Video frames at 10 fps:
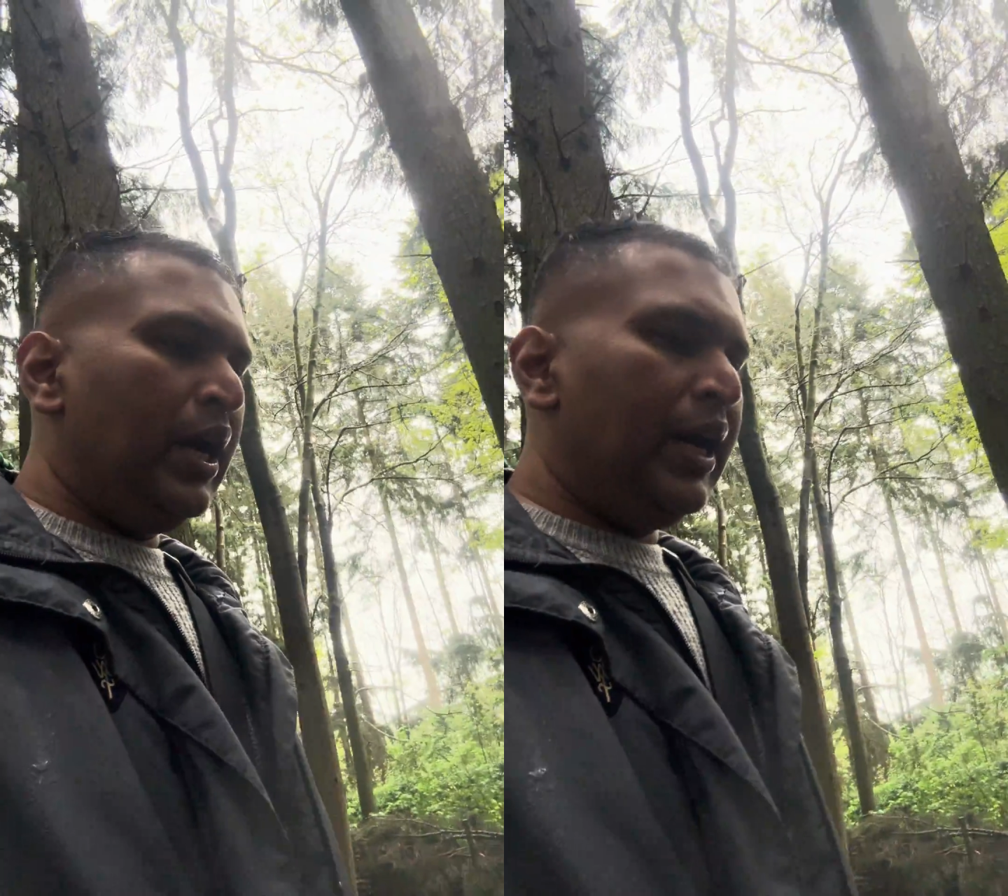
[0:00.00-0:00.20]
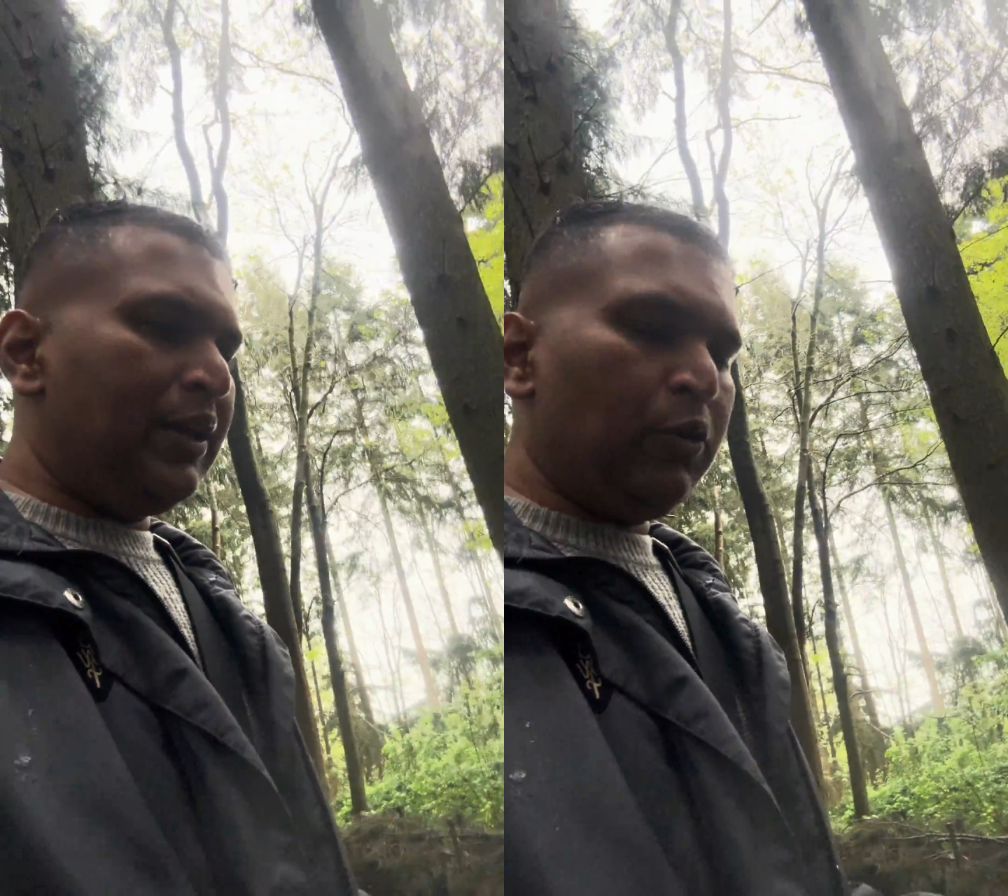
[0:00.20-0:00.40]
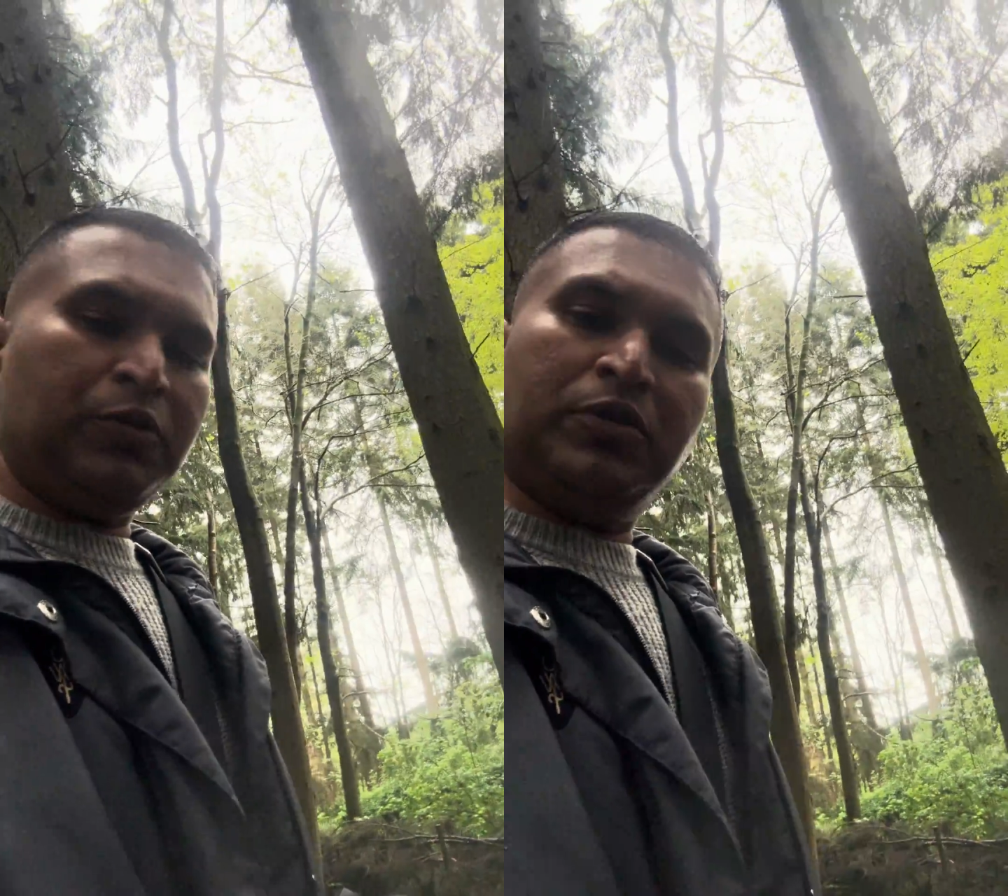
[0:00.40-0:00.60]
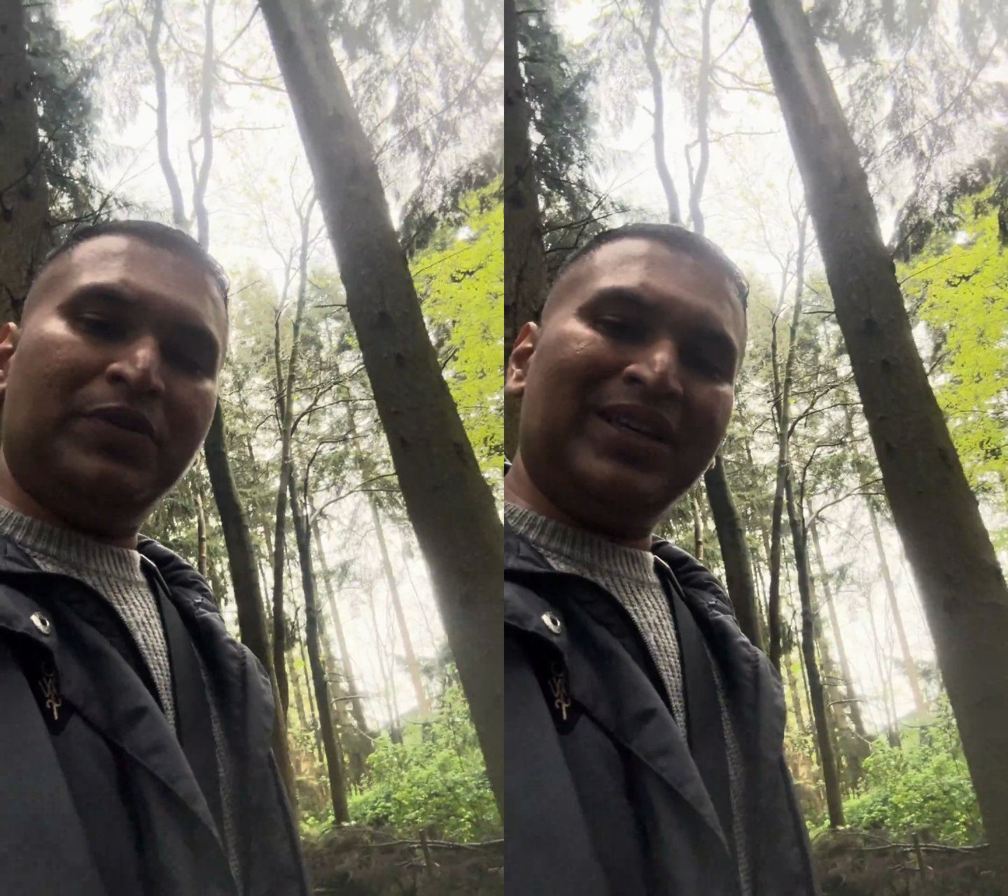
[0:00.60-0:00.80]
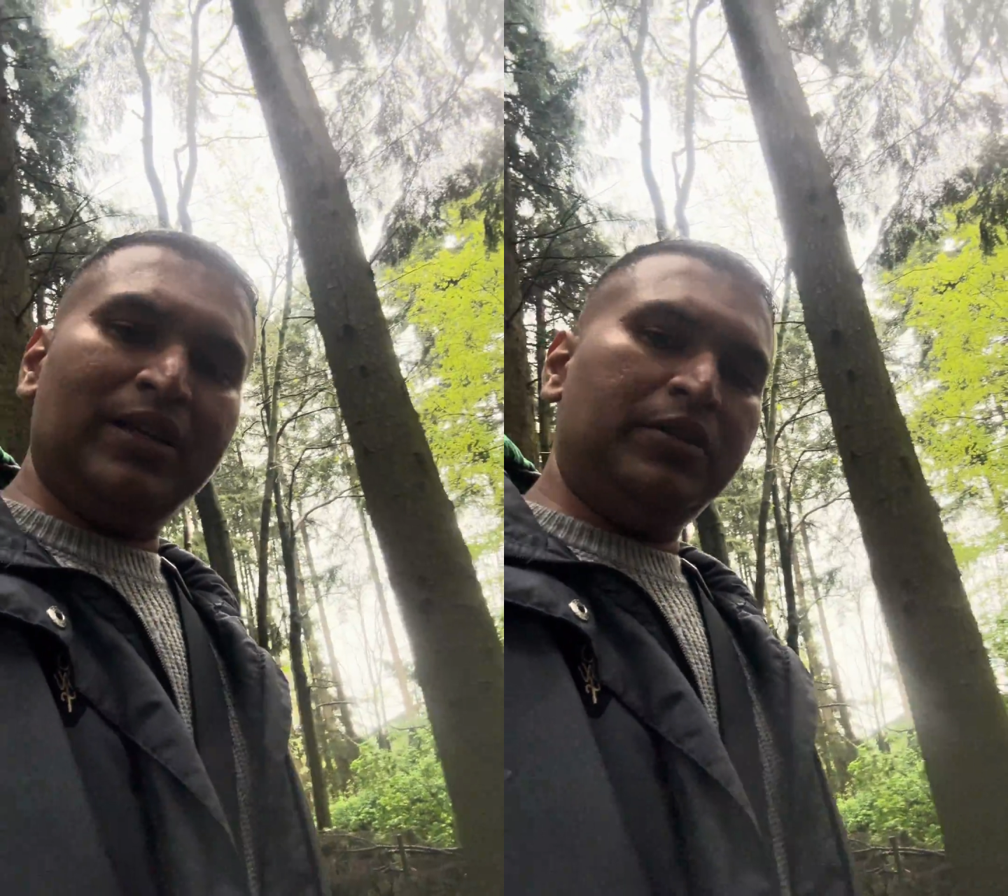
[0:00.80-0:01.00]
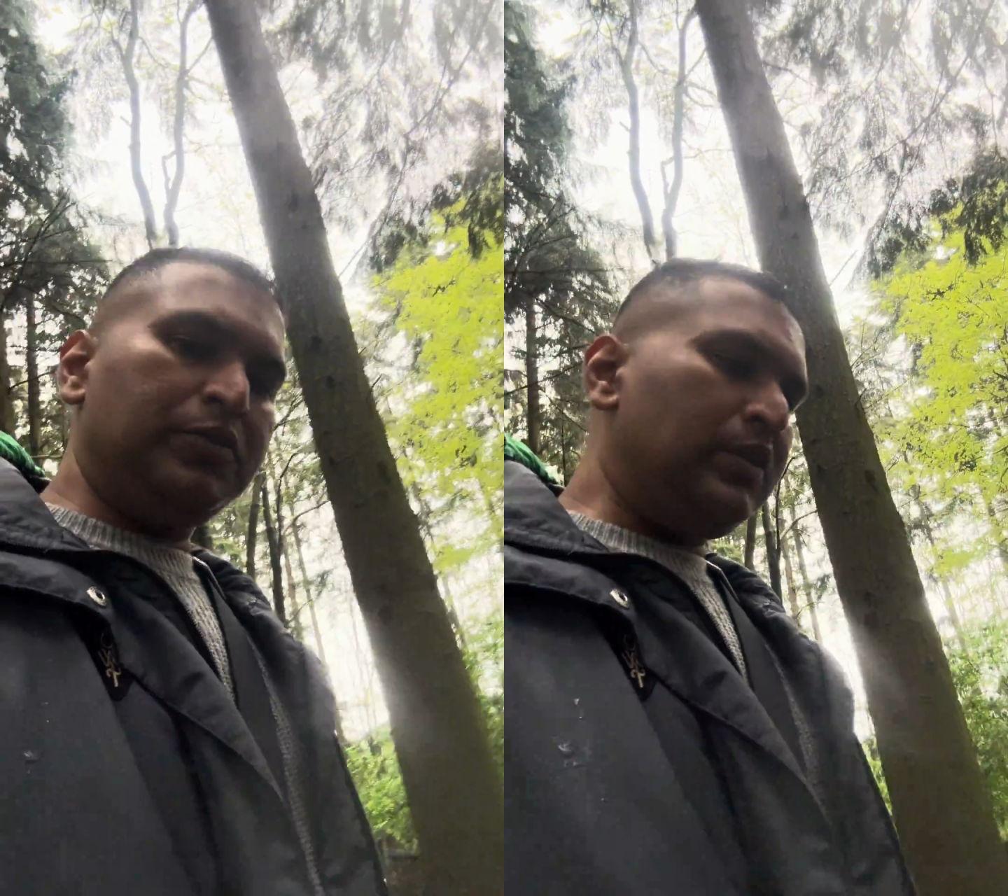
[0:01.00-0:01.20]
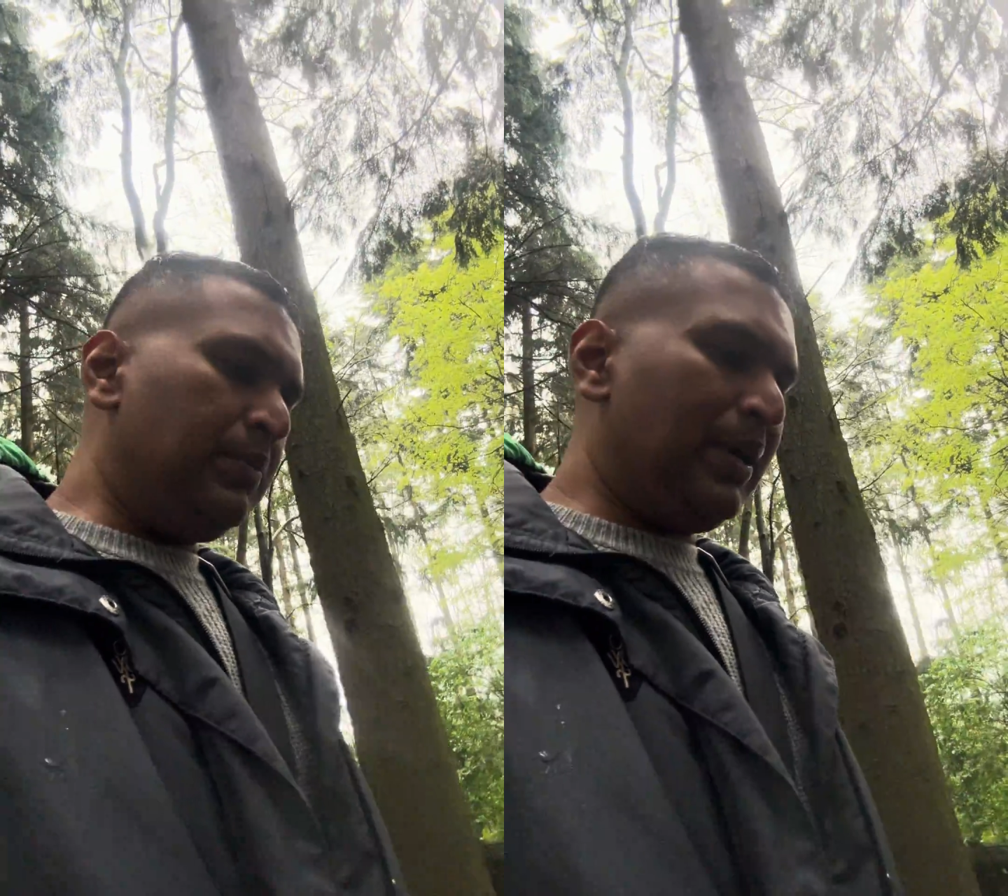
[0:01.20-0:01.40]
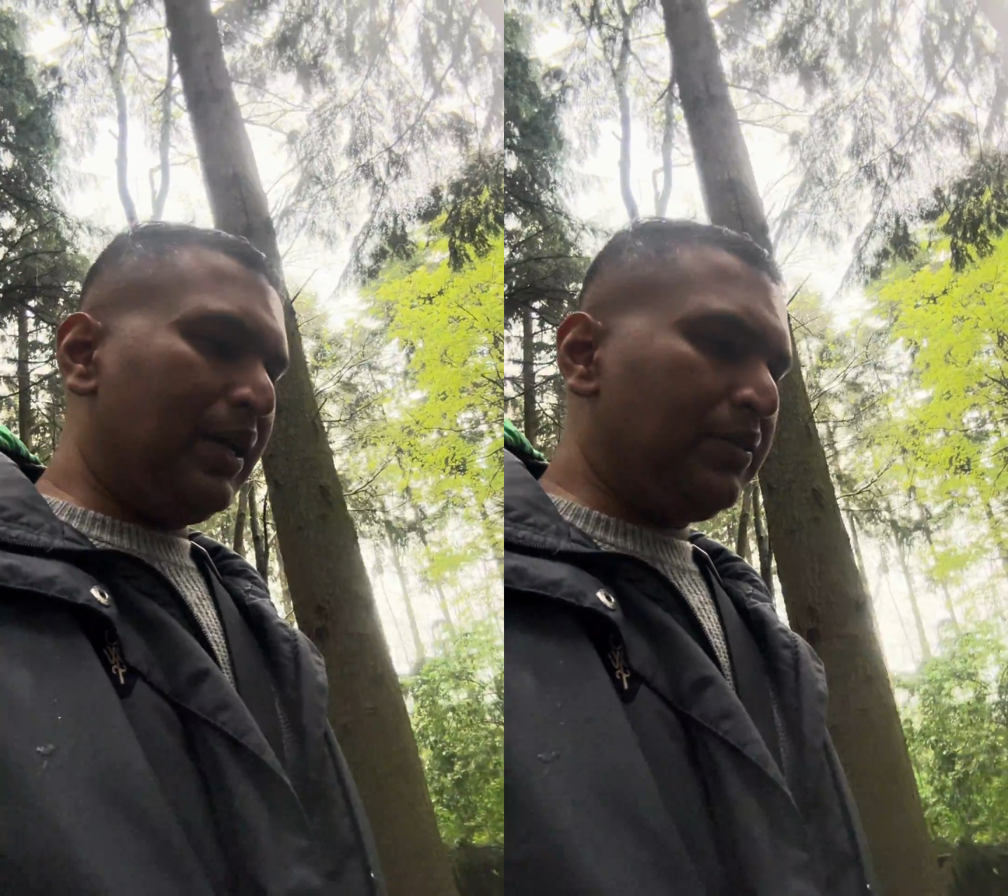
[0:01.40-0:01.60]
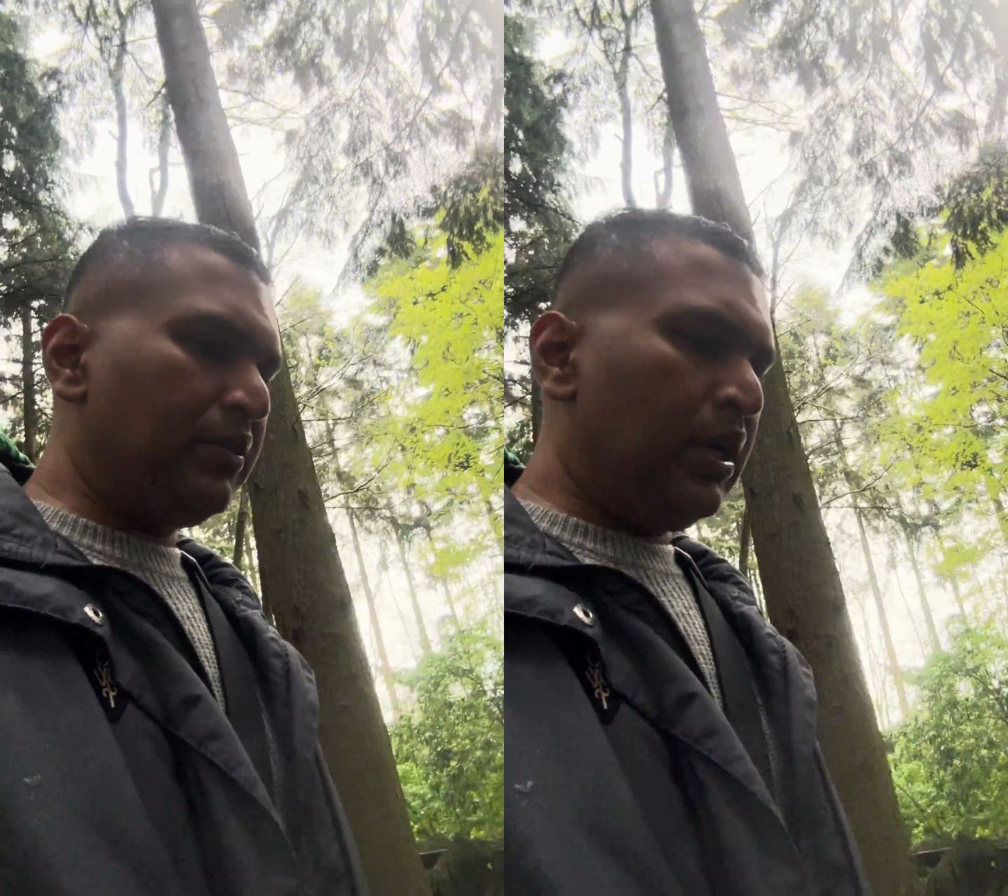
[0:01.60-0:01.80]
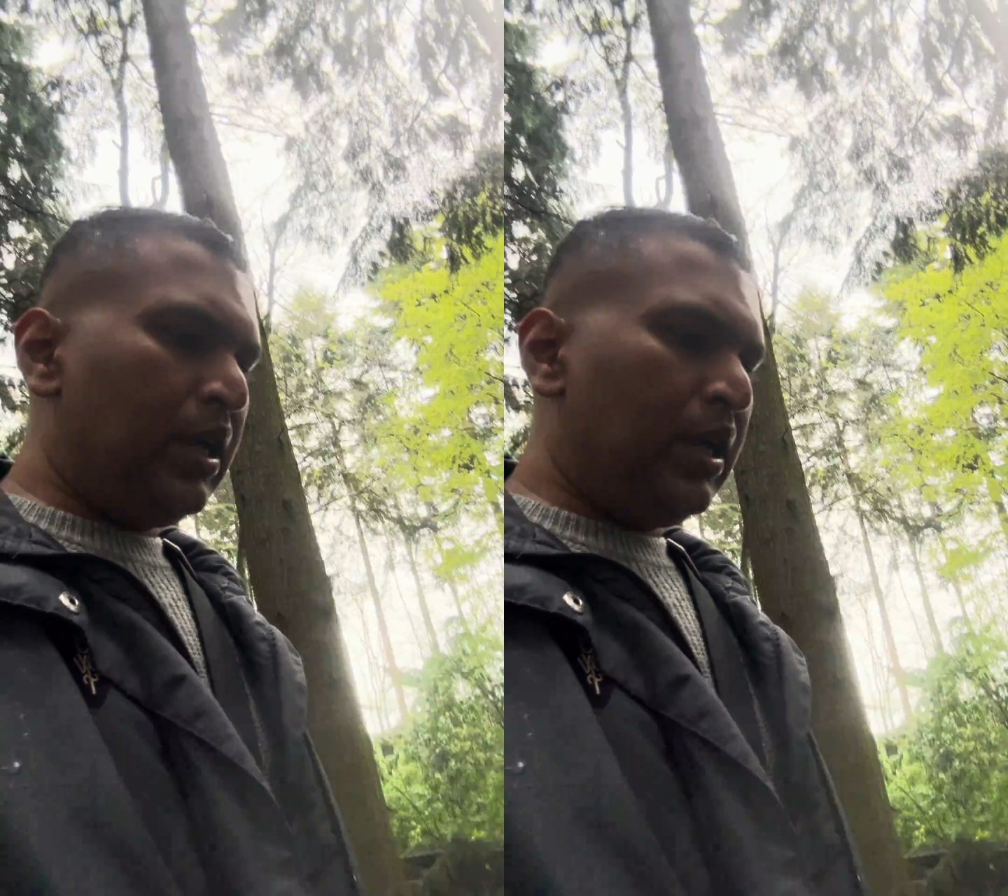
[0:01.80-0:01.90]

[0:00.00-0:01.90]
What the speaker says: and also we can use them as